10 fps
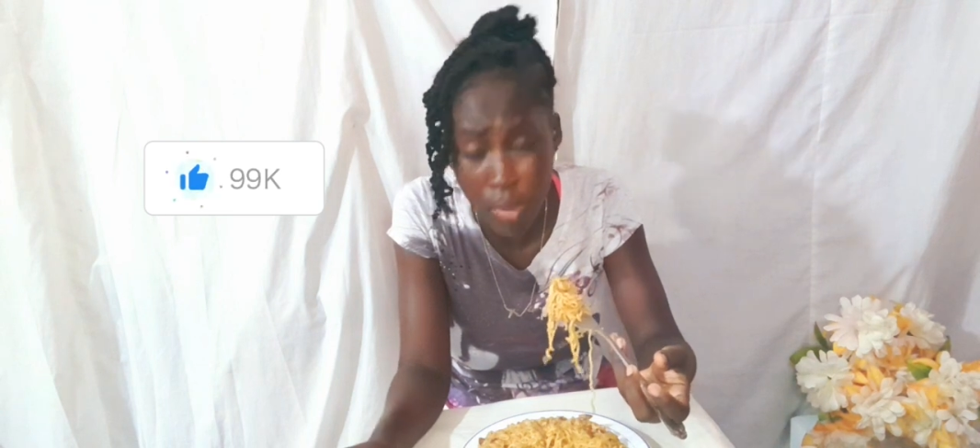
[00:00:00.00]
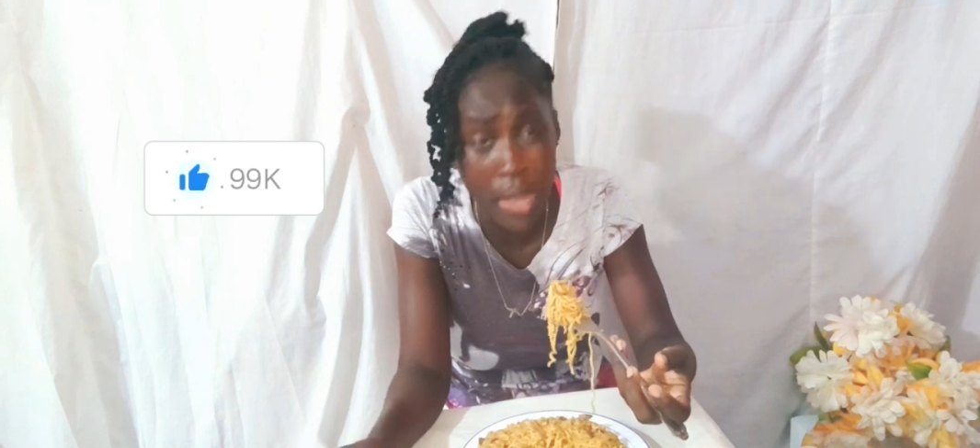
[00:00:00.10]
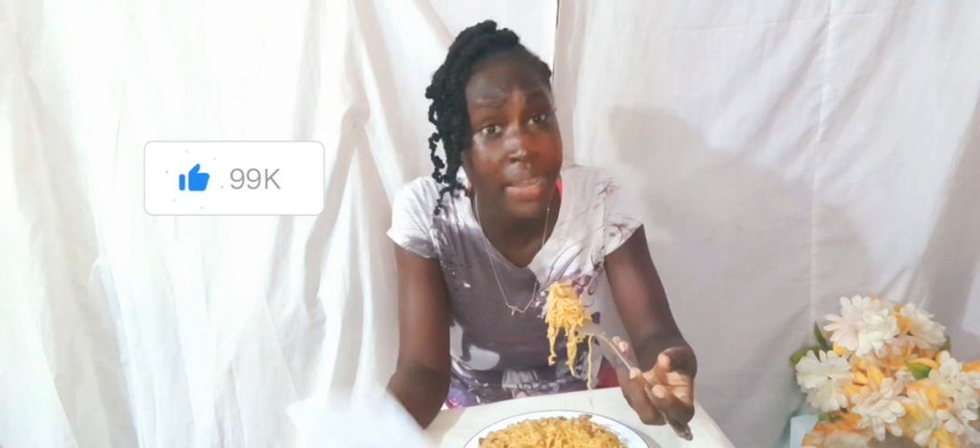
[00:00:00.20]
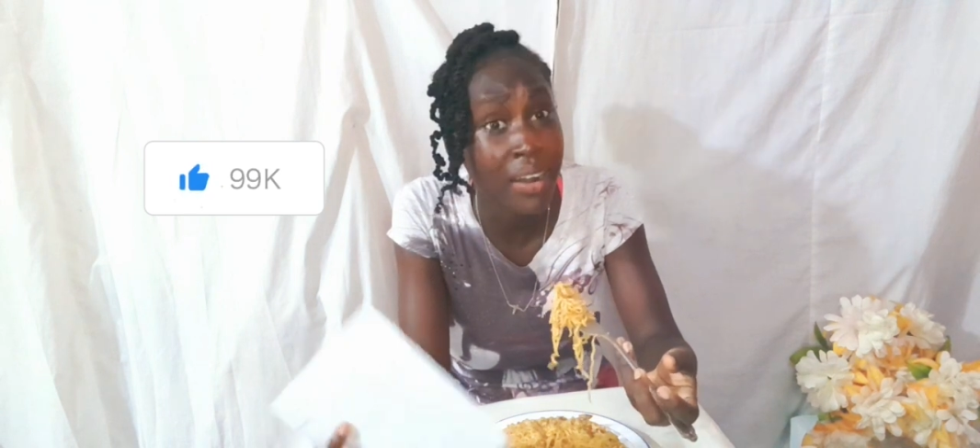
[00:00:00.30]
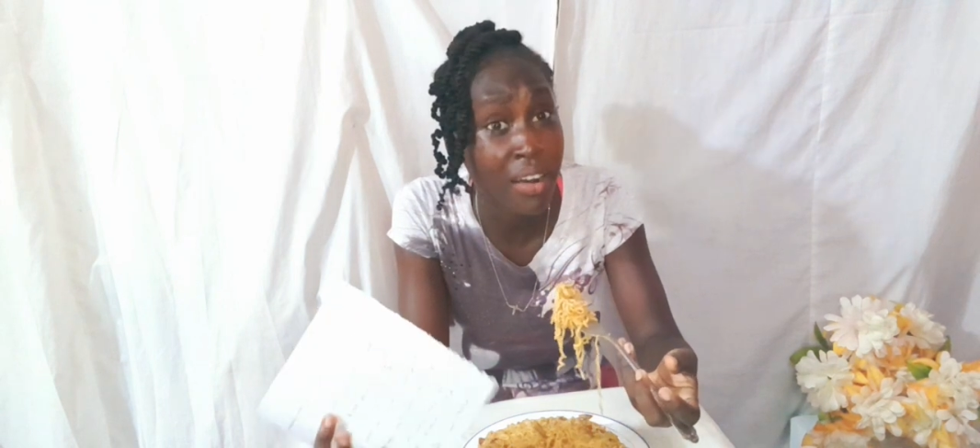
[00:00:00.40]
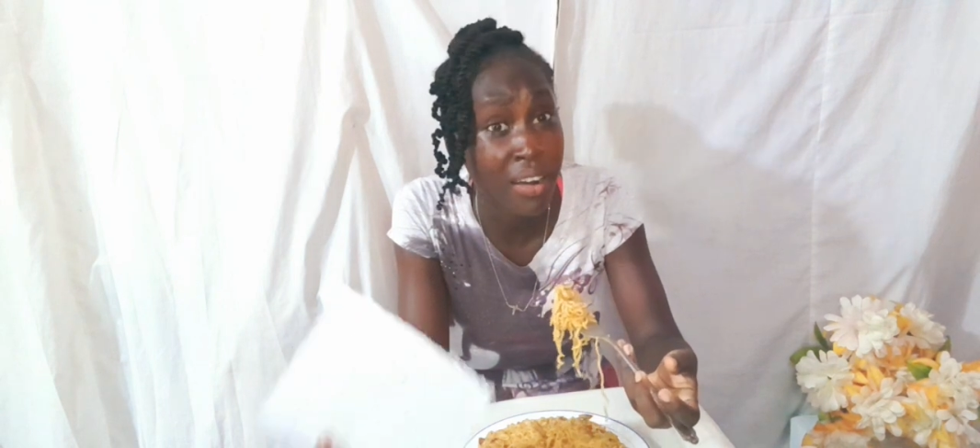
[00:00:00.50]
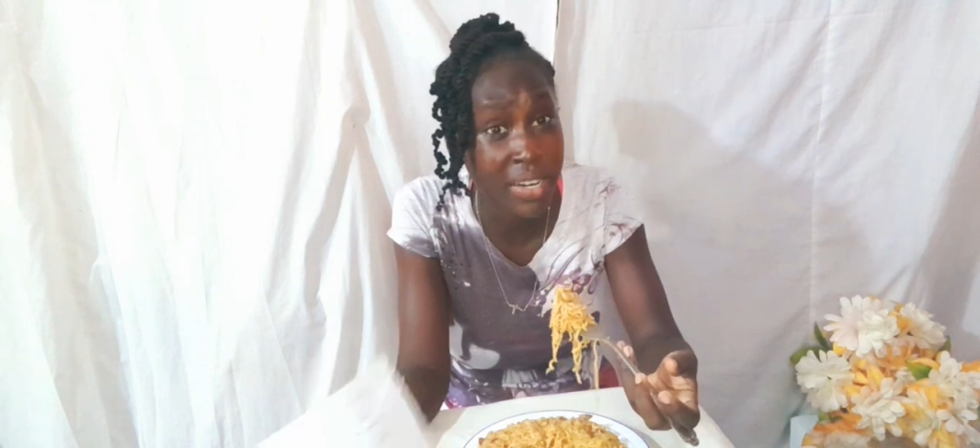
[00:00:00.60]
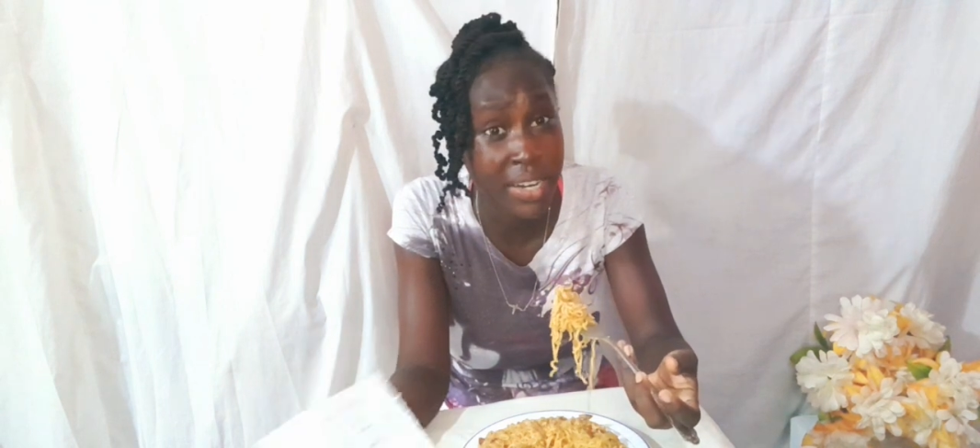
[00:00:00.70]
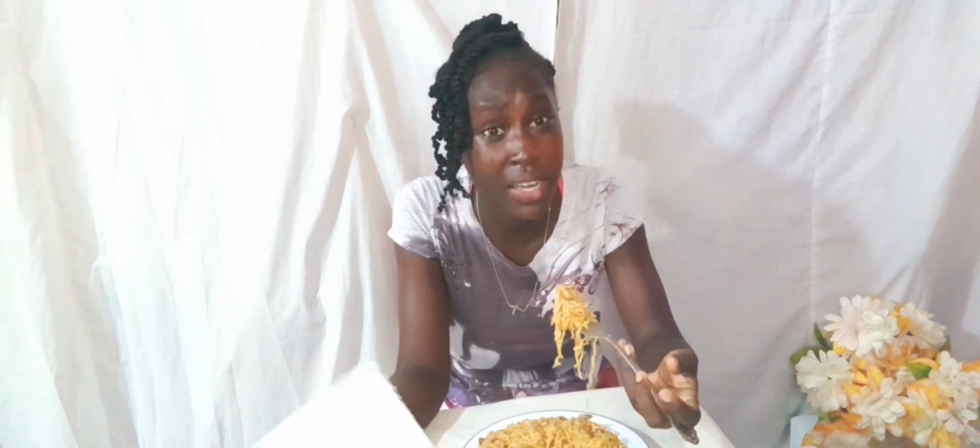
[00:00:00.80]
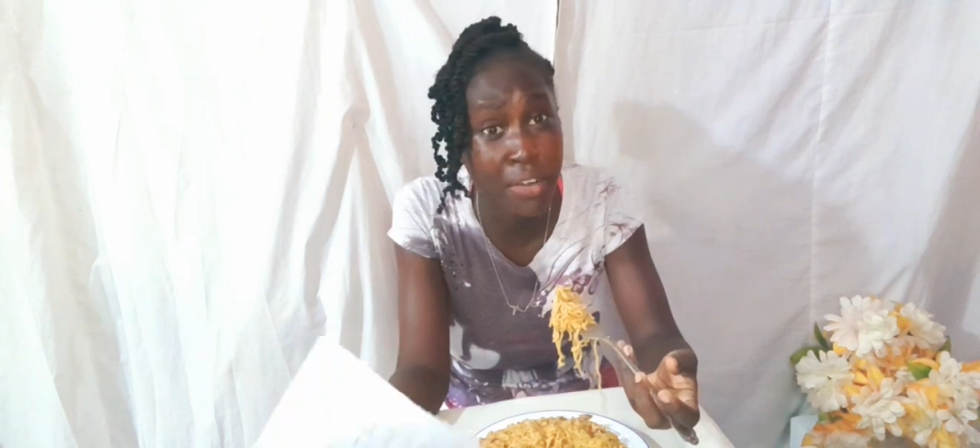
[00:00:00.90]
I can
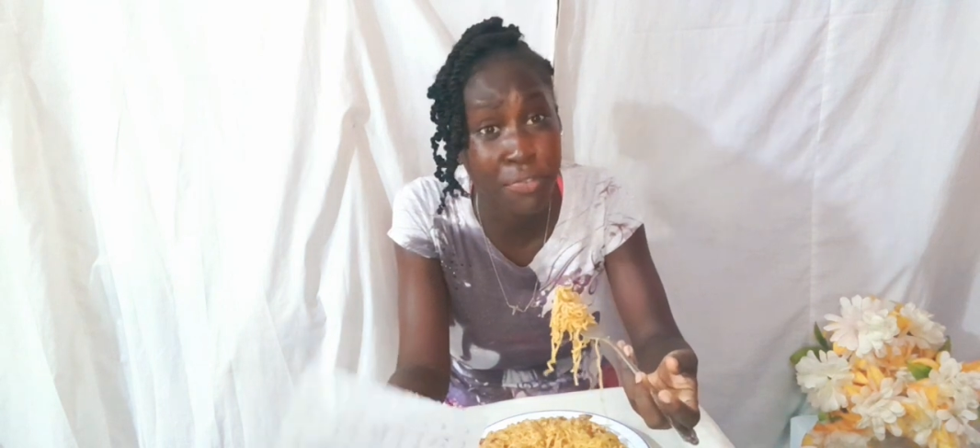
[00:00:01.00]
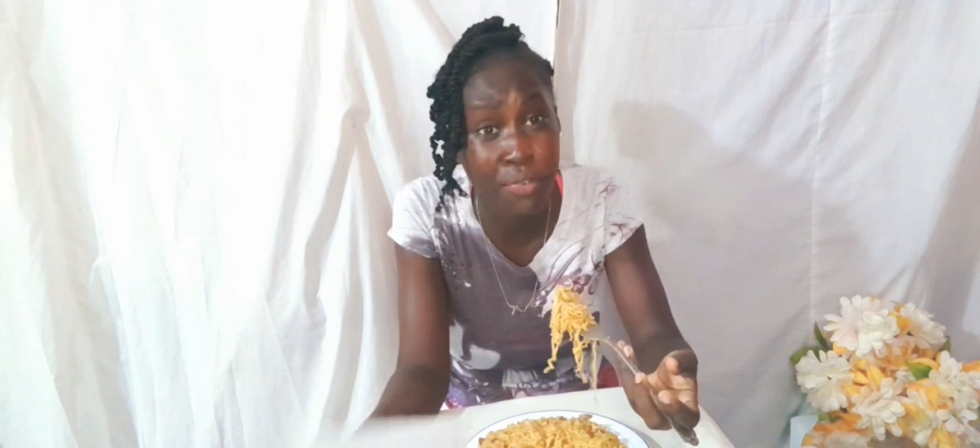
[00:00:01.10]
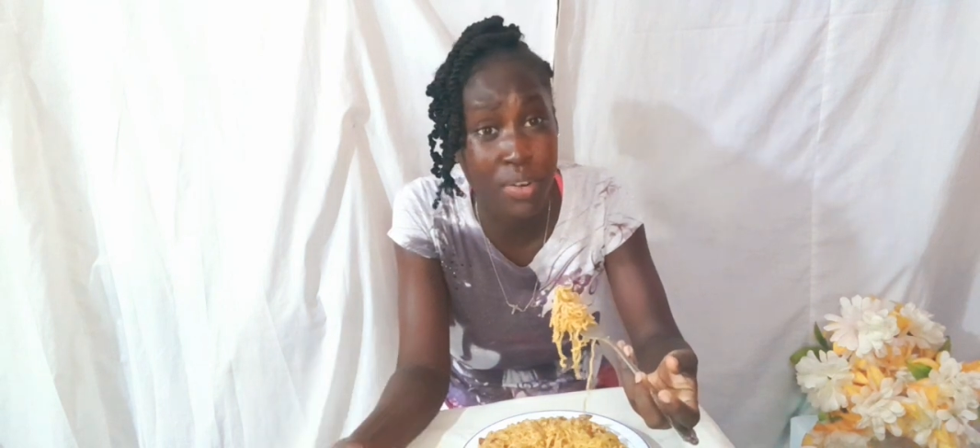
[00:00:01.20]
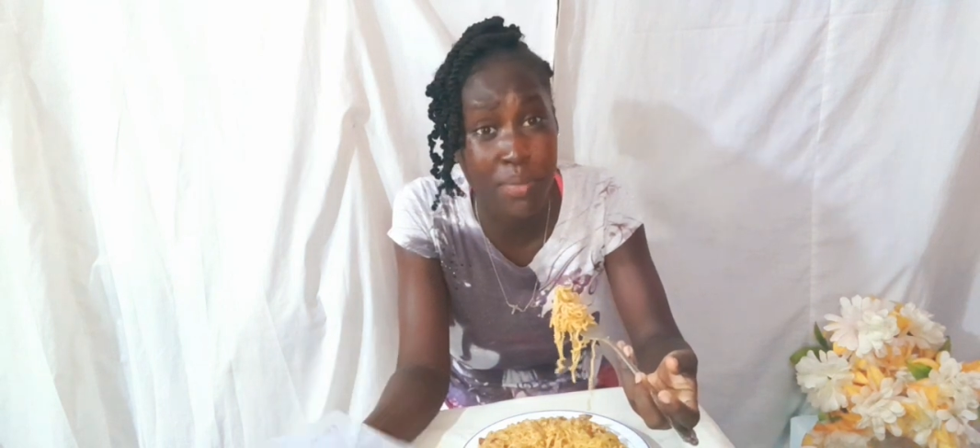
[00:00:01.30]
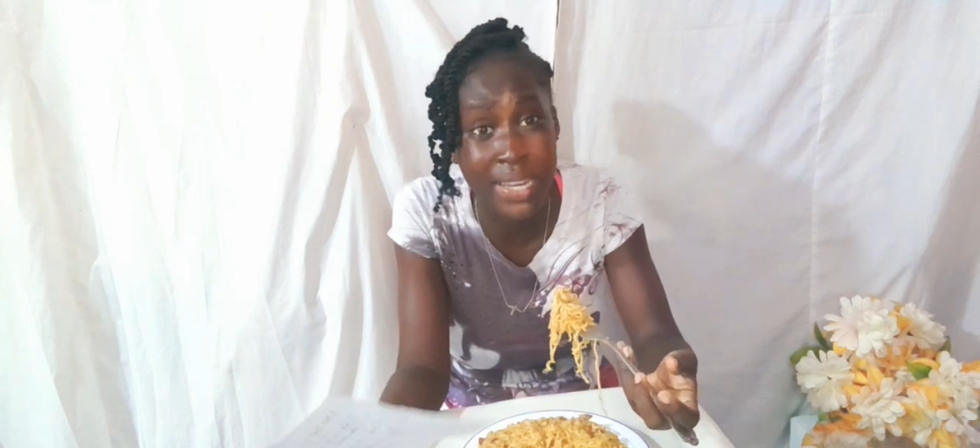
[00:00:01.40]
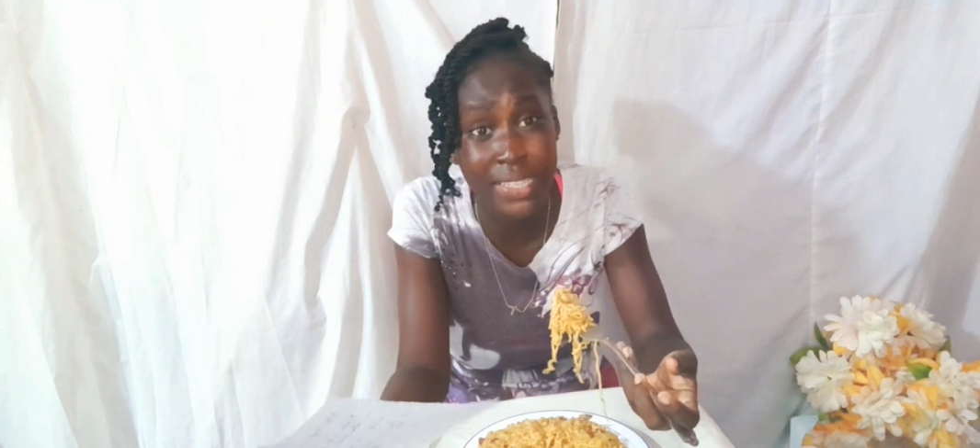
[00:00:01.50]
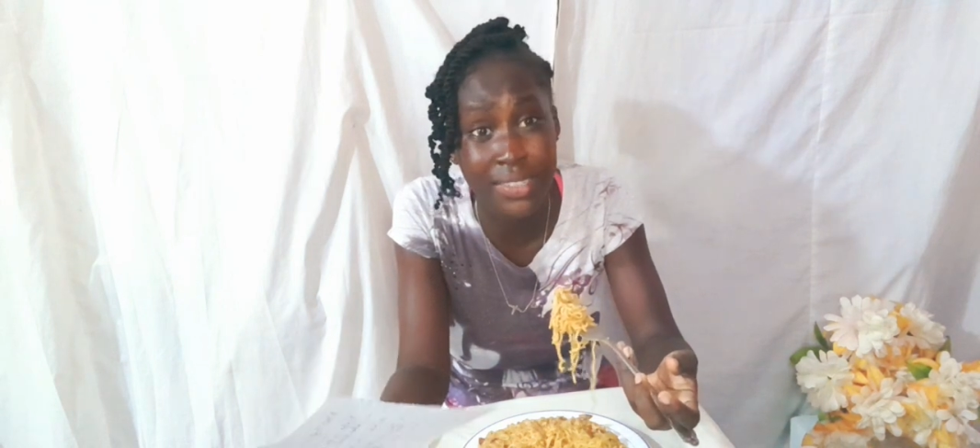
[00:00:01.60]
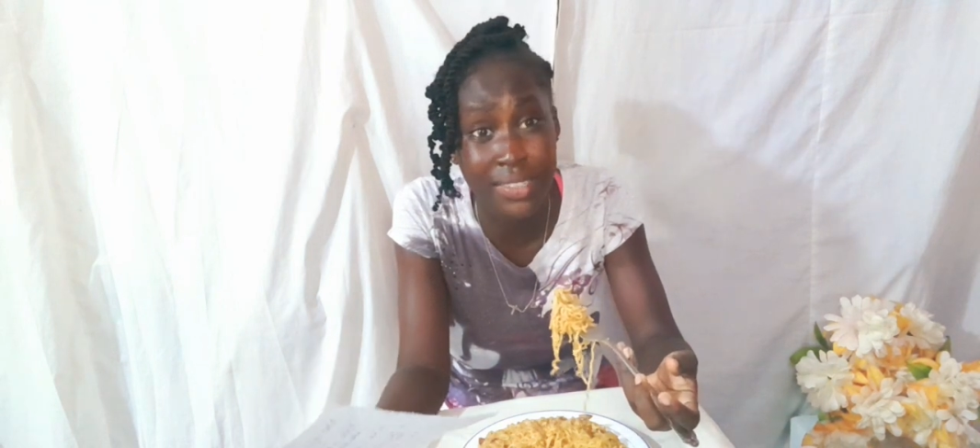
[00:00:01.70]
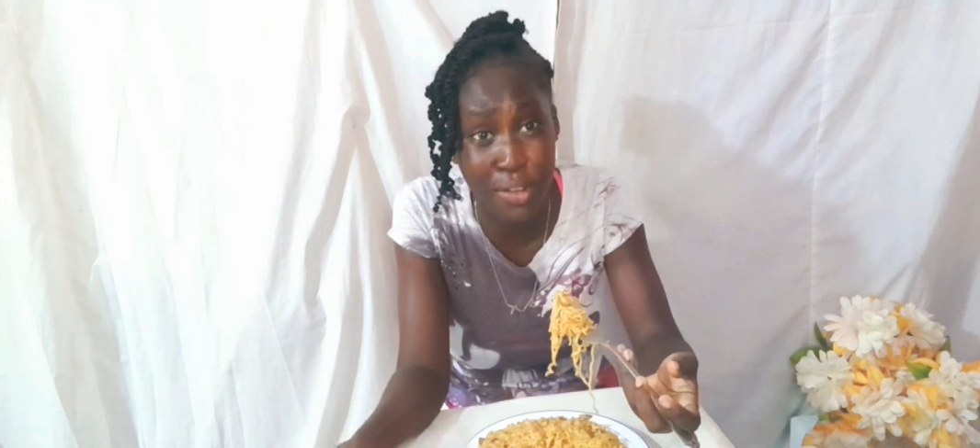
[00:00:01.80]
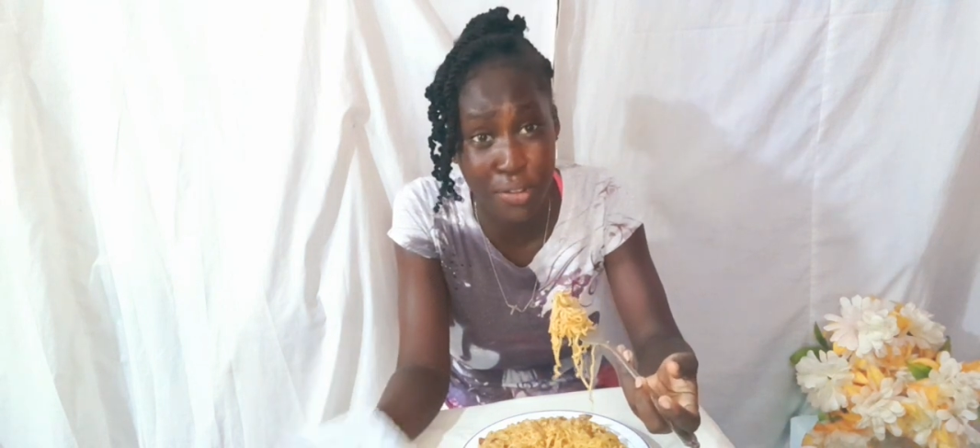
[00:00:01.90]
hardly afford
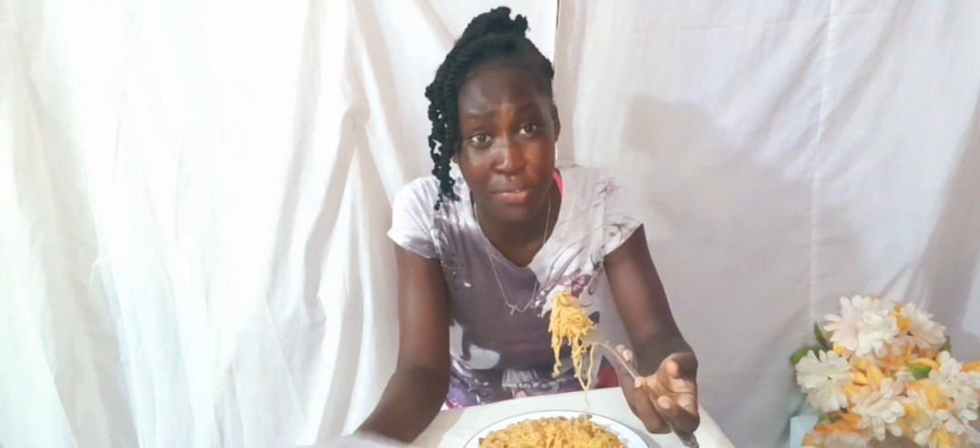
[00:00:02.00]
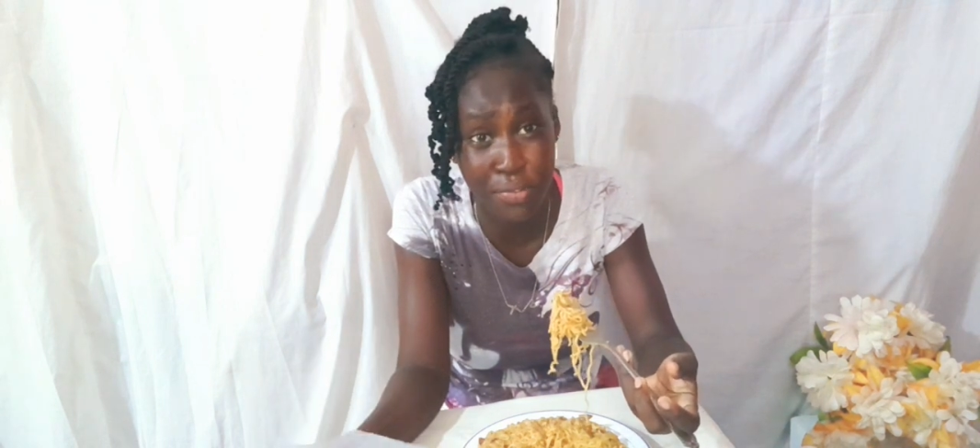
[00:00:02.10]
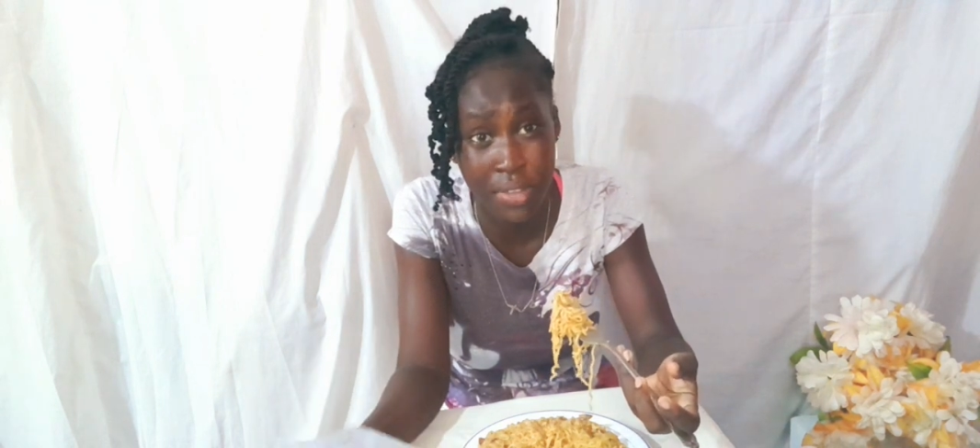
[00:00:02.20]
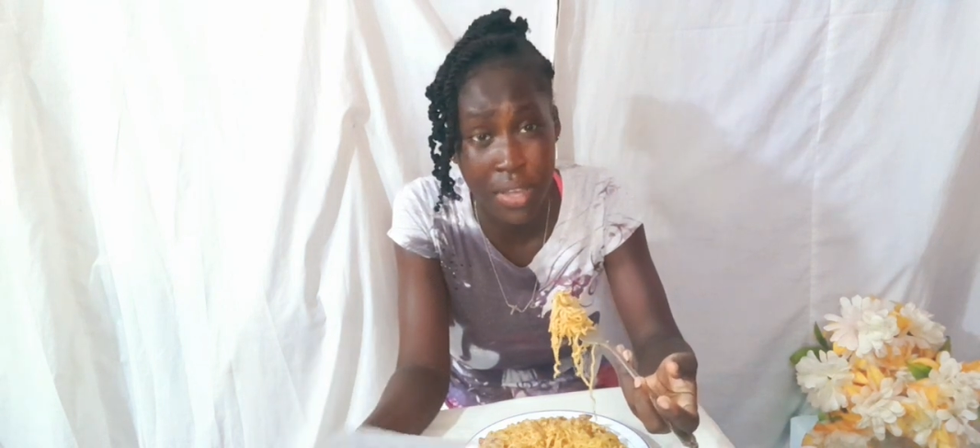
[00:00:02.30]
myself.